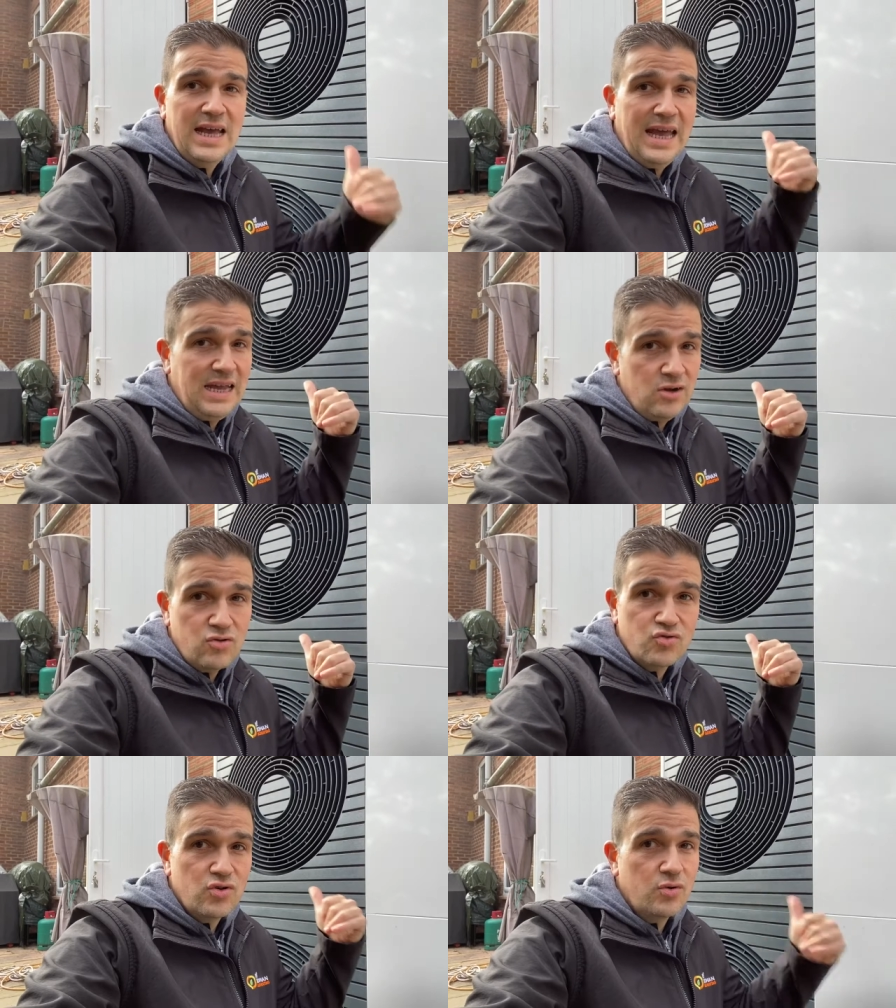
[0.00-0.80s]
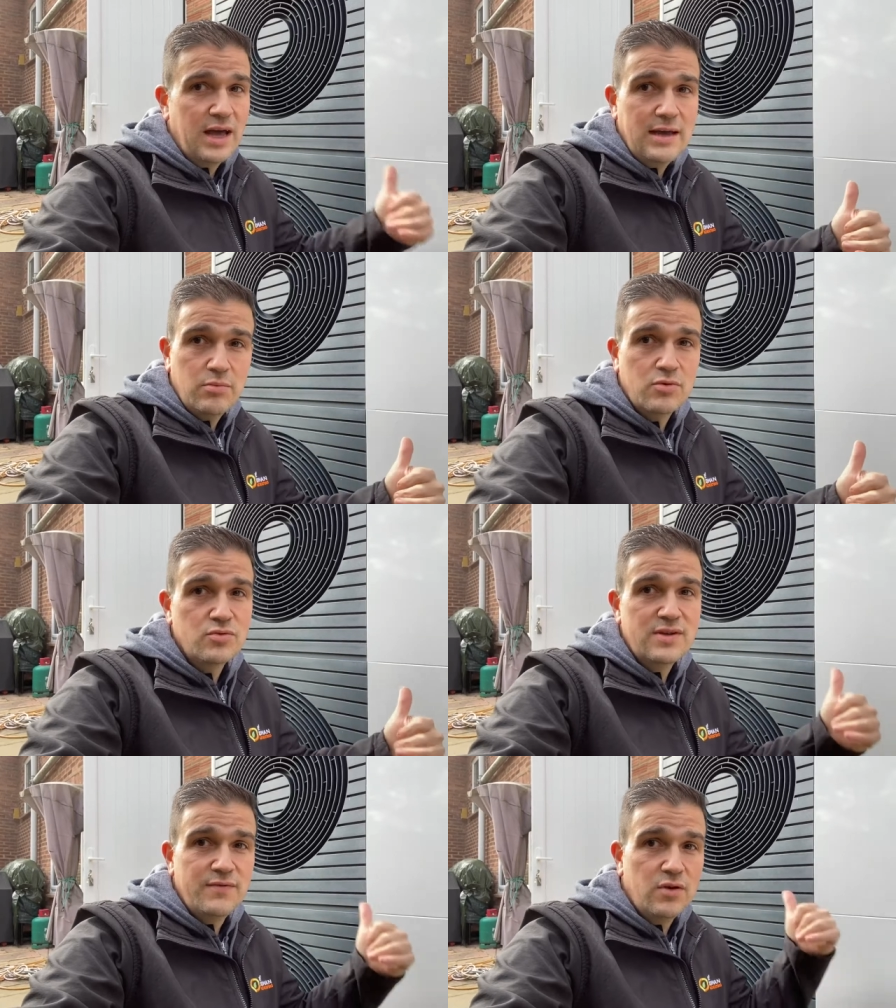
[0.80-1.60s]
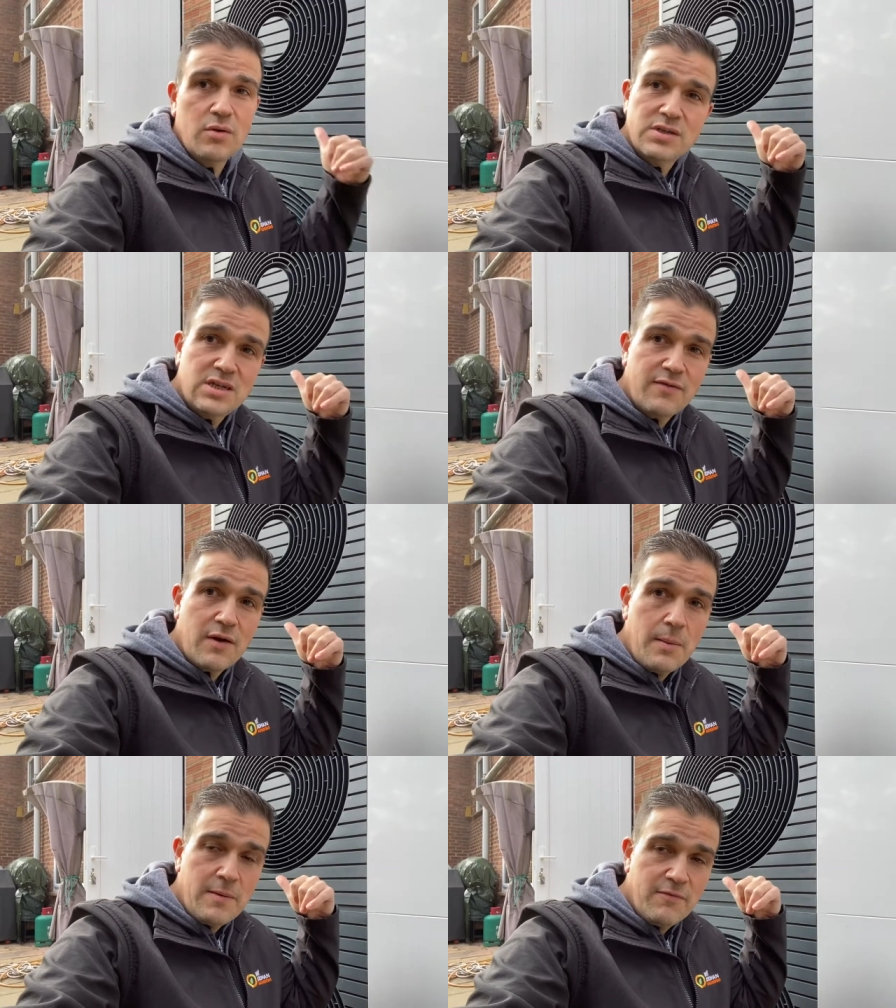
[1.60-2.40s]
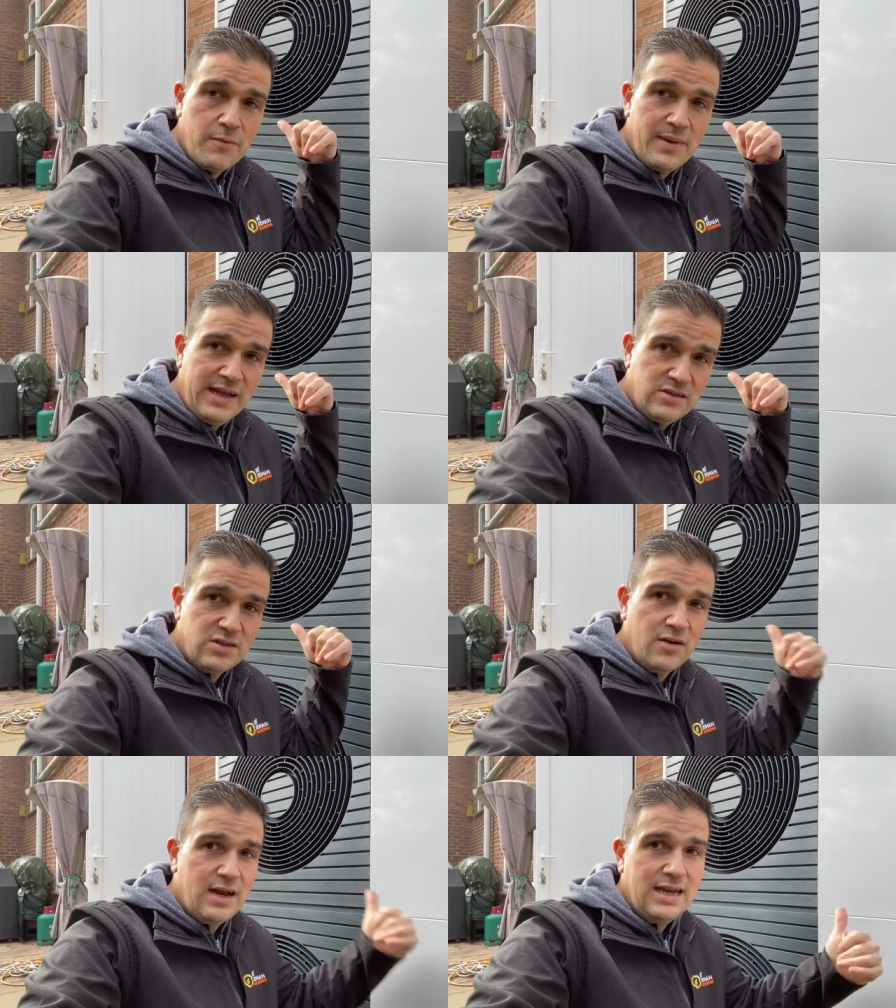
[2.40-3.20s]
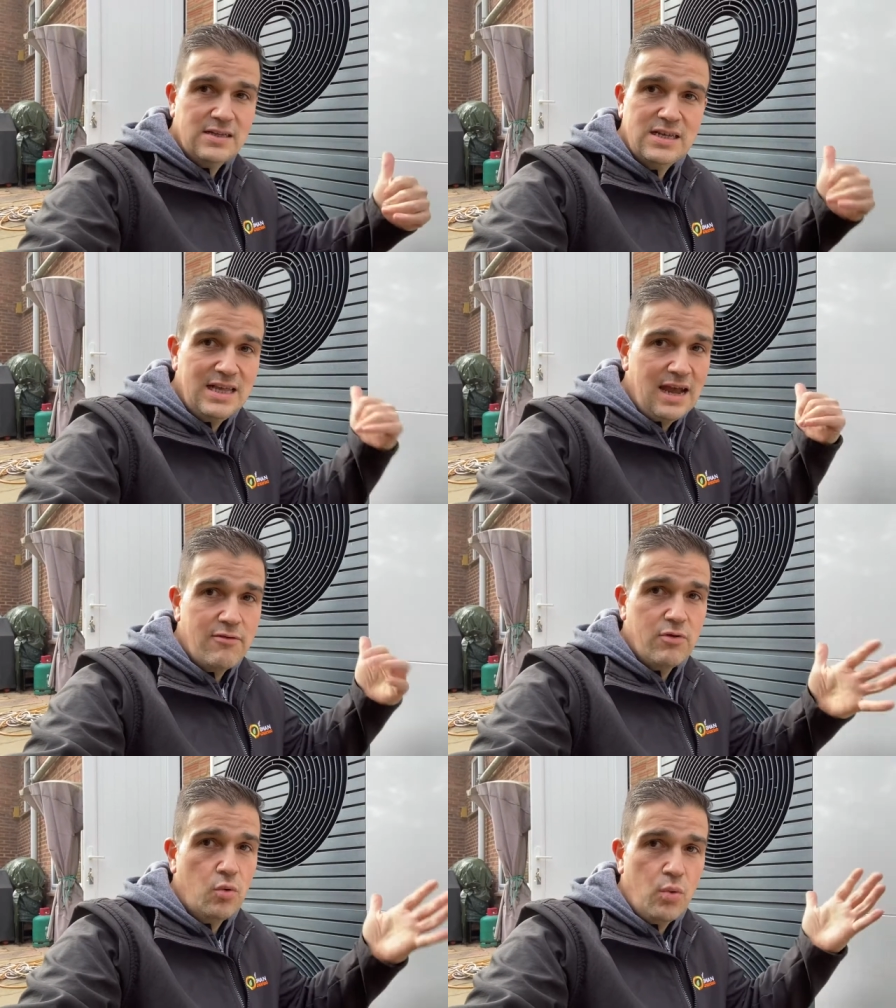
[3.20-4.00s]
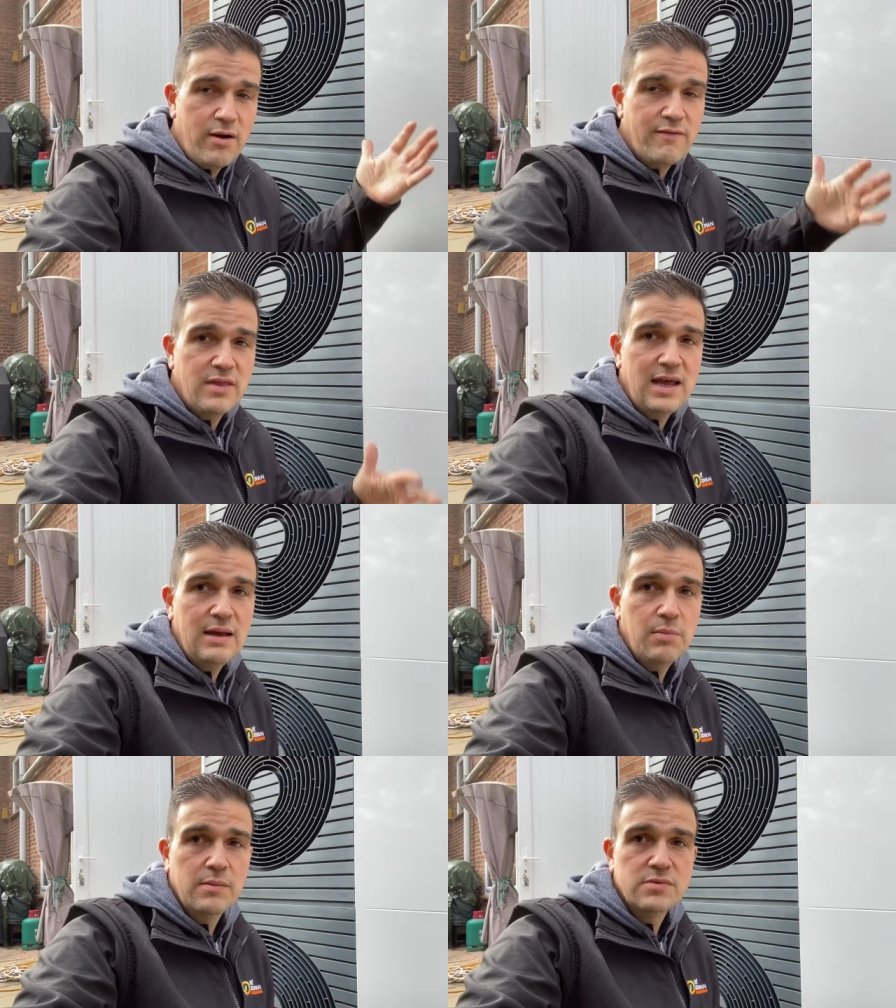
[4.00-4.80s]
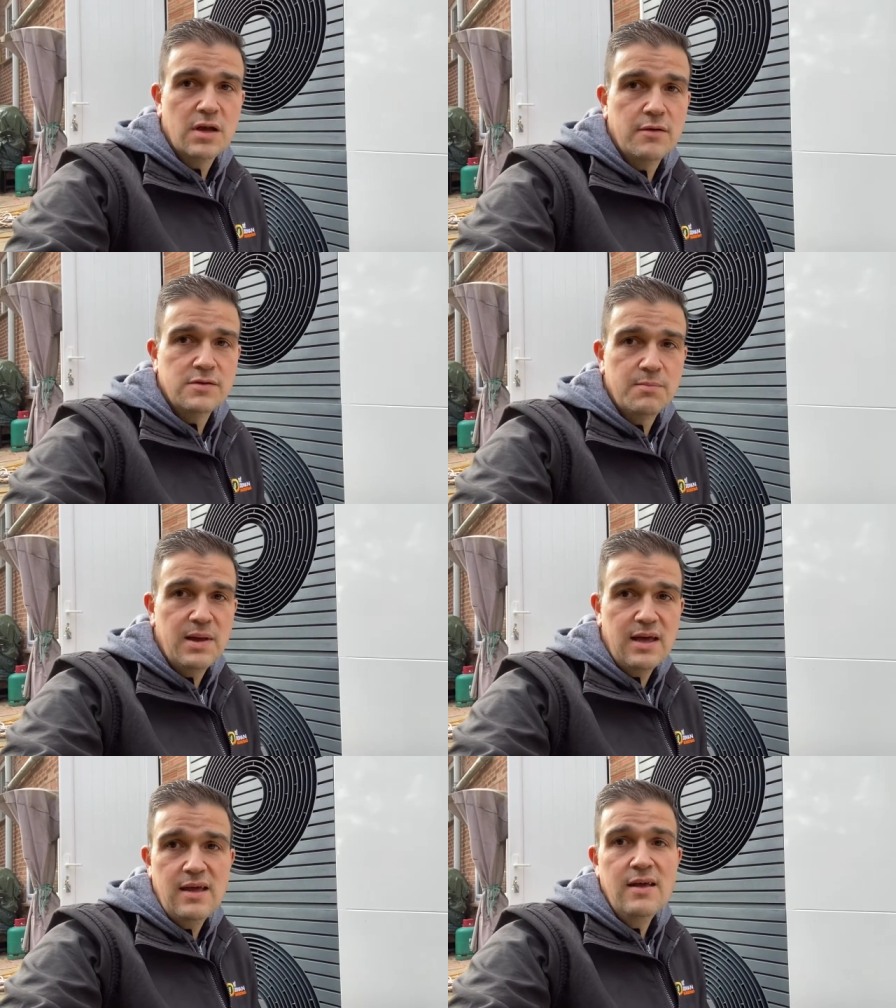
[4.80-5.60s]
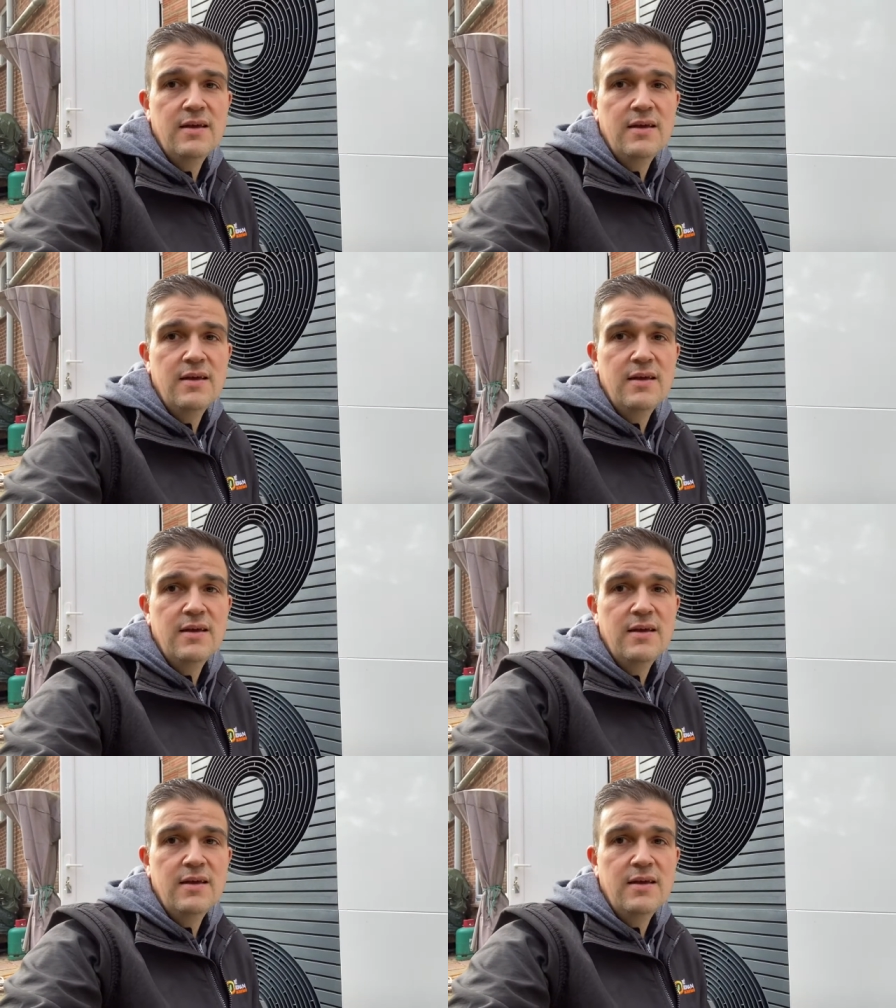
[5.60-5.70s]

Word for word: heat and control cables if you've got stuff coming from inside into the area or wherever the heat pump's going to be